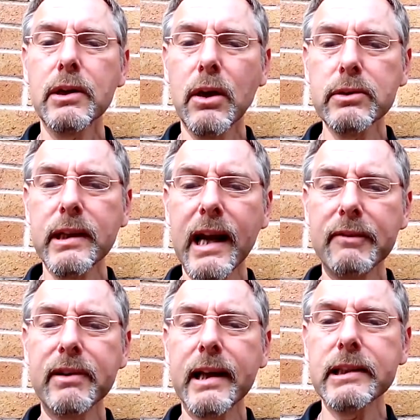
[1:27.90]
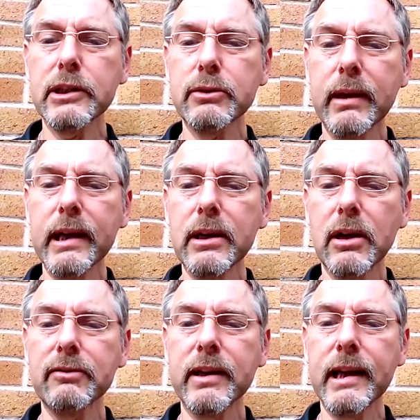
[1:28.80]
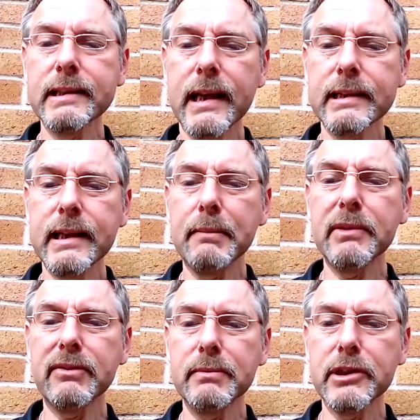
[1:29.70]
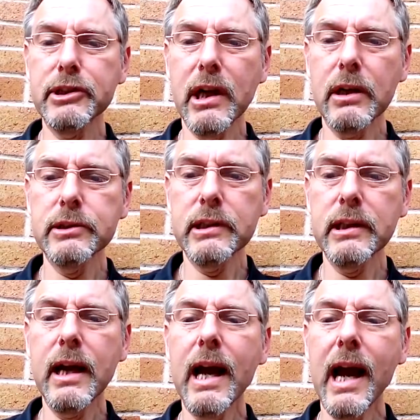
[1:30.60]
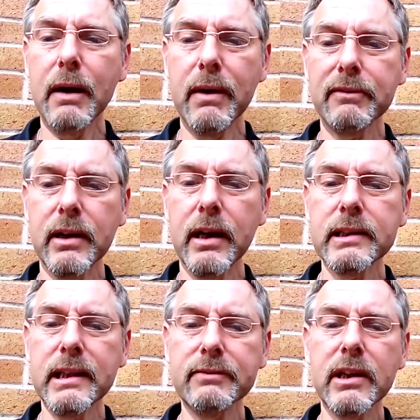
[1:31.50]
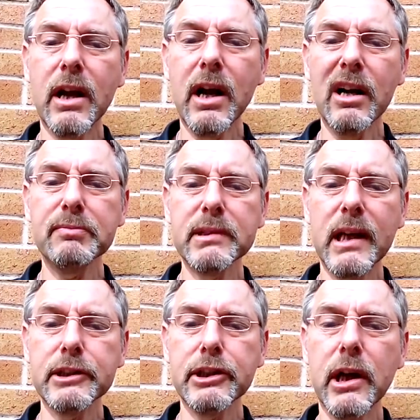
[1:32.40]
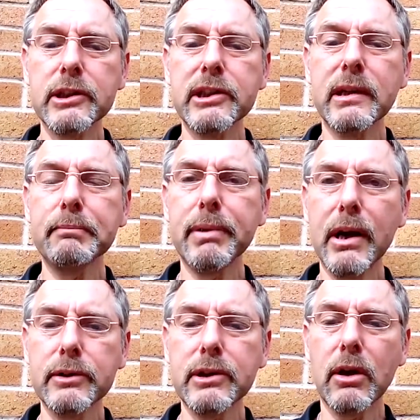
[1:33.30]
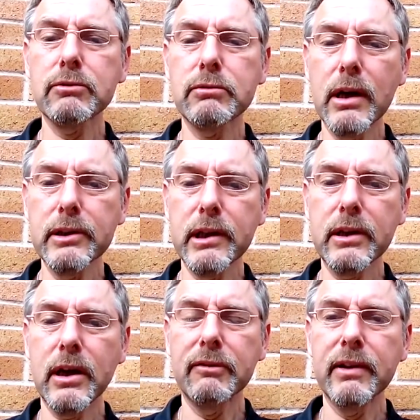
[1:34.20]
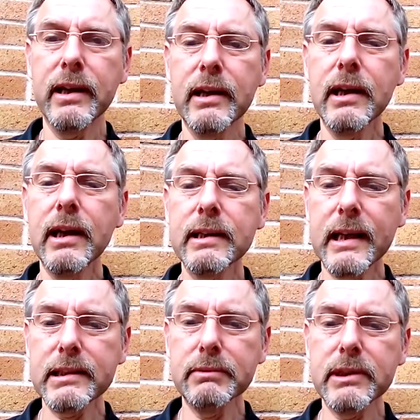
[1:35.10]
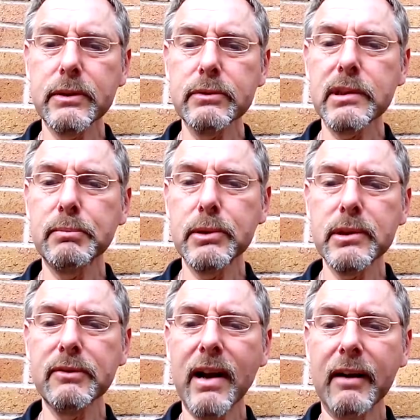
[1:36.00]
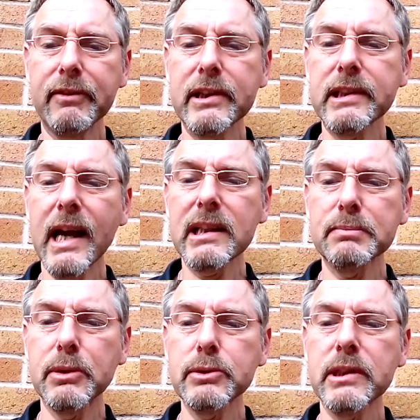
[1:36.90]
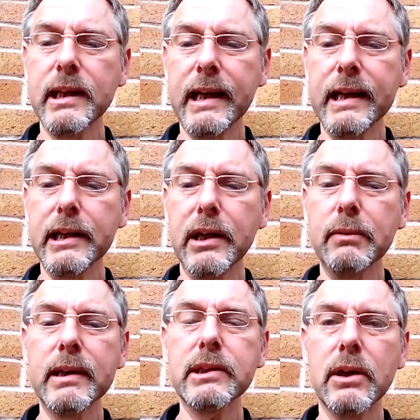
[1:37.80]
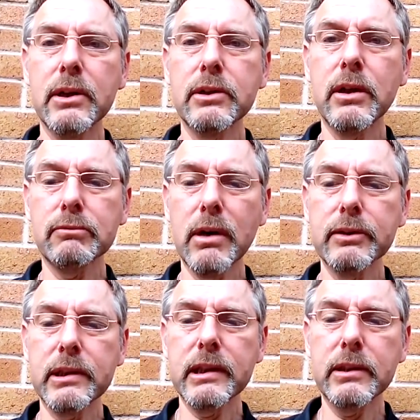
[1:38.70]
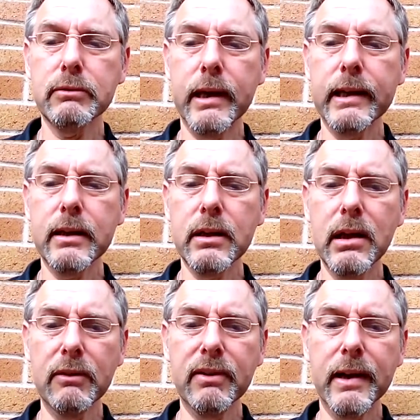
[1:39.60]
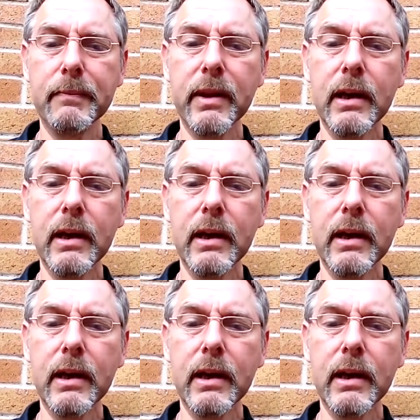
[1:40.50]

Non-decaffeinated green coffee is exempt from the charges. However, a 7.5% charge is imposed on roasted coffee, and as a result, the bulk of Africa's export to the EU is unroasted green coffee.